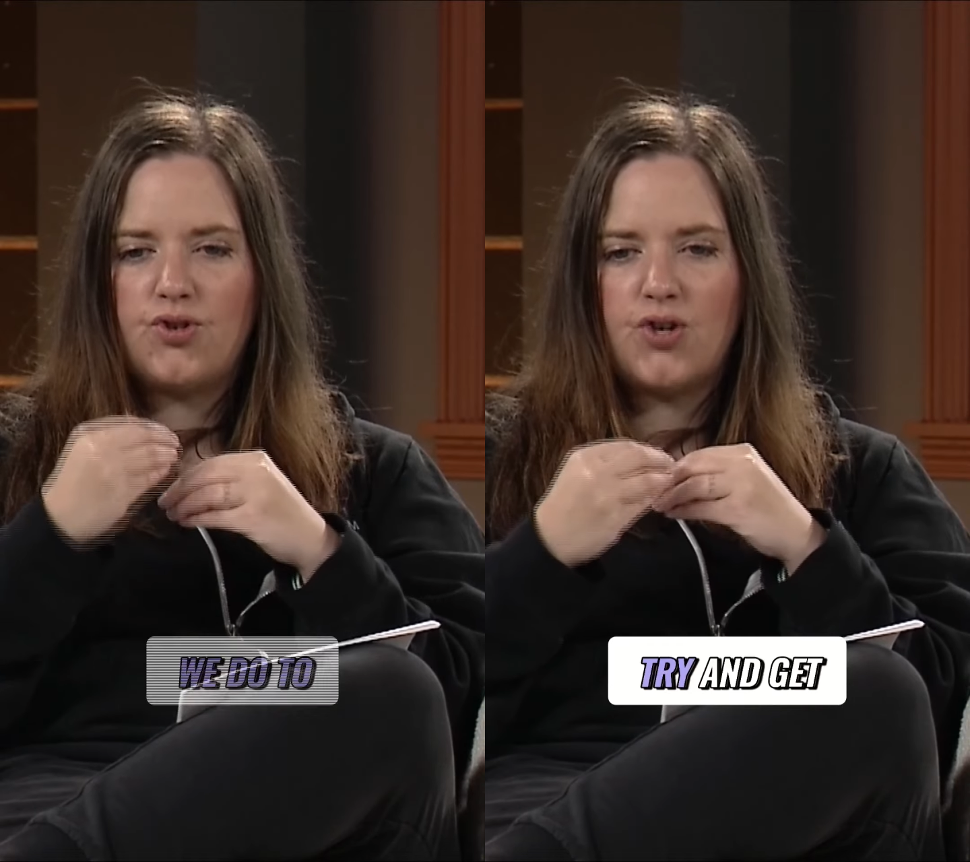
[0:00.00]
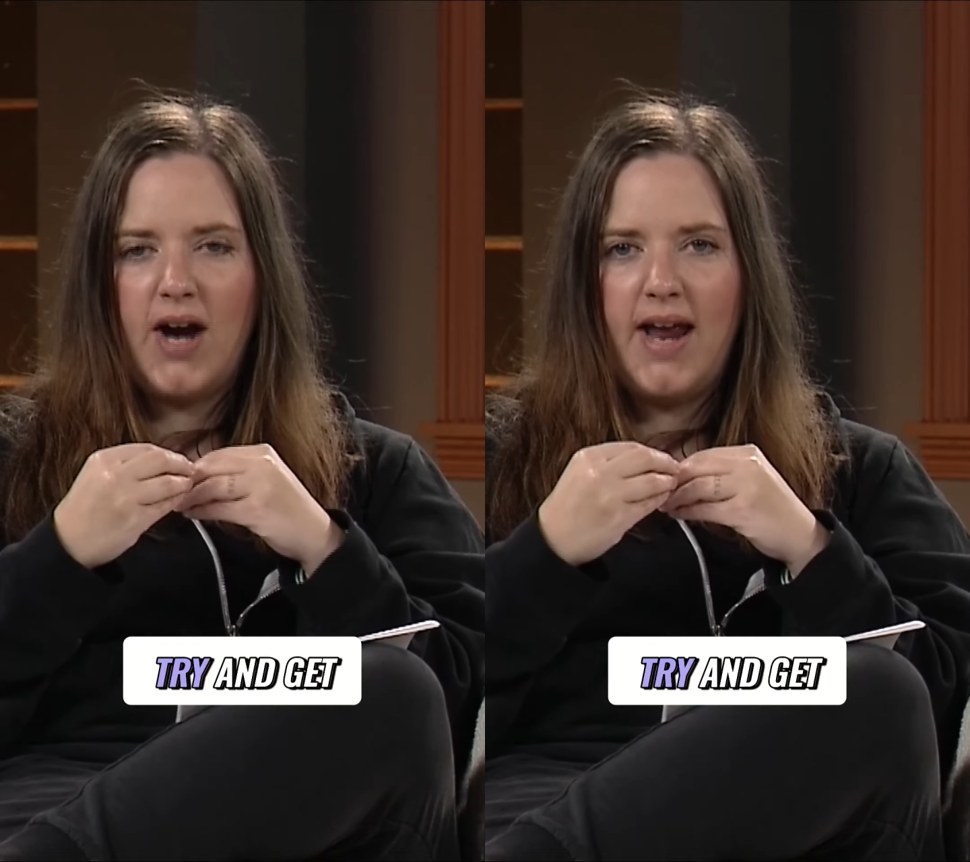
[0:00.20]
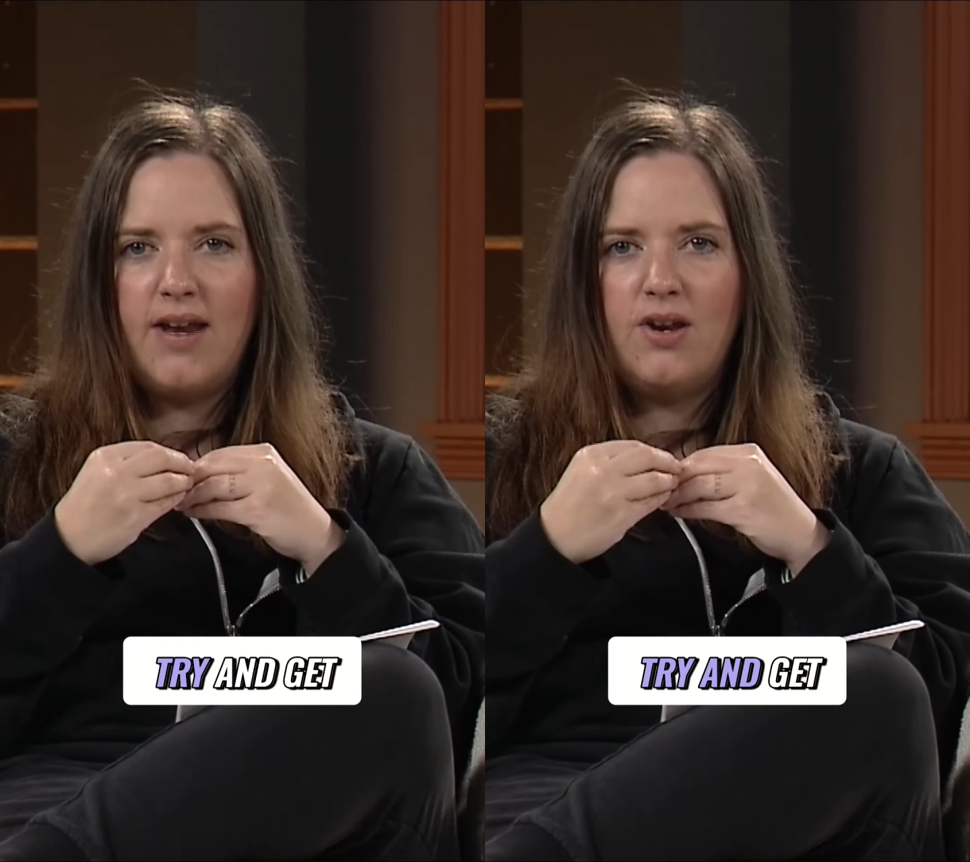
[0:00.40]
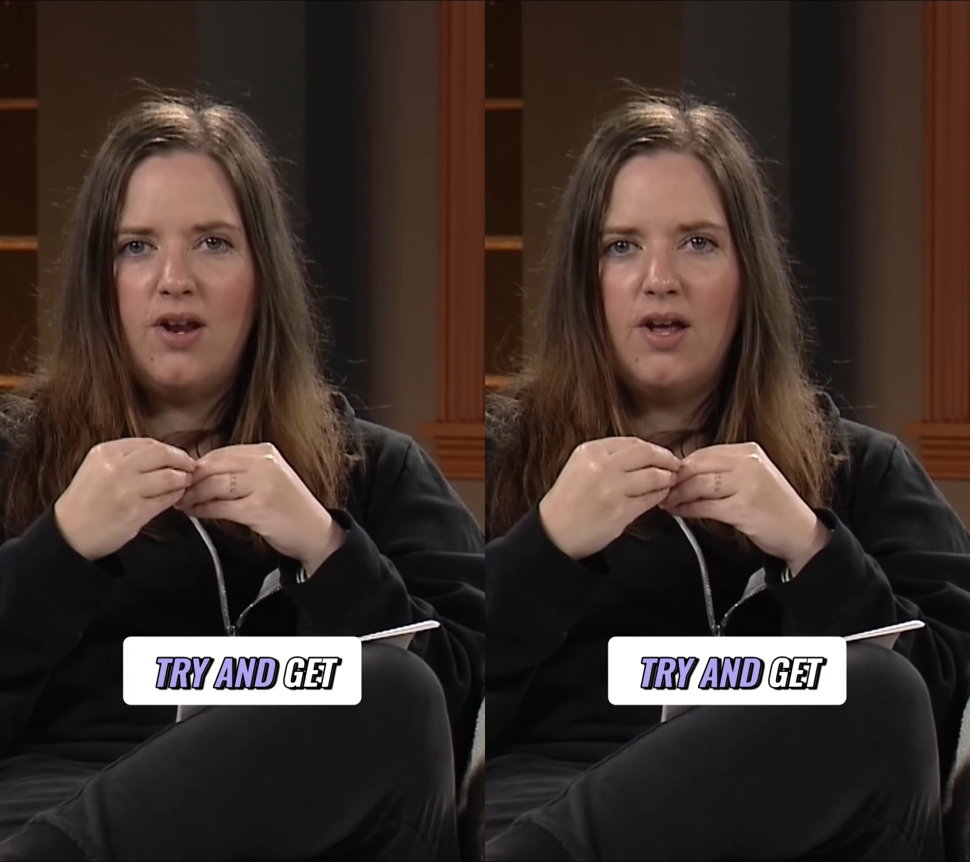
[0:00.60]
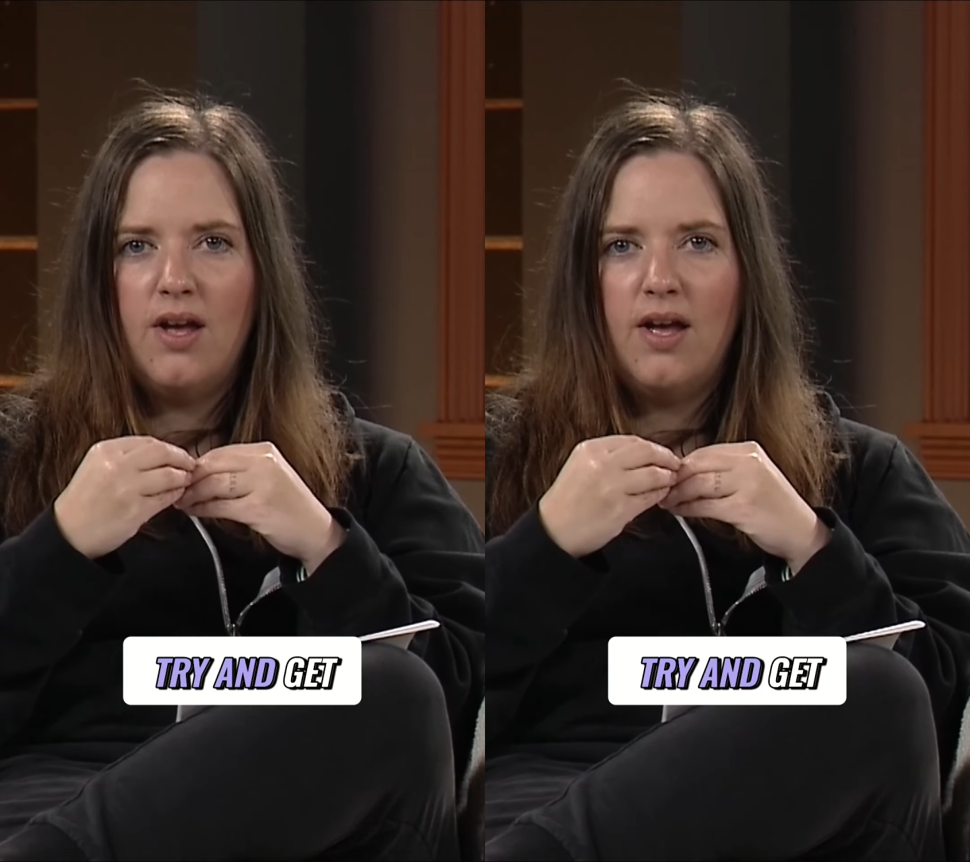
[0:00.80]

try and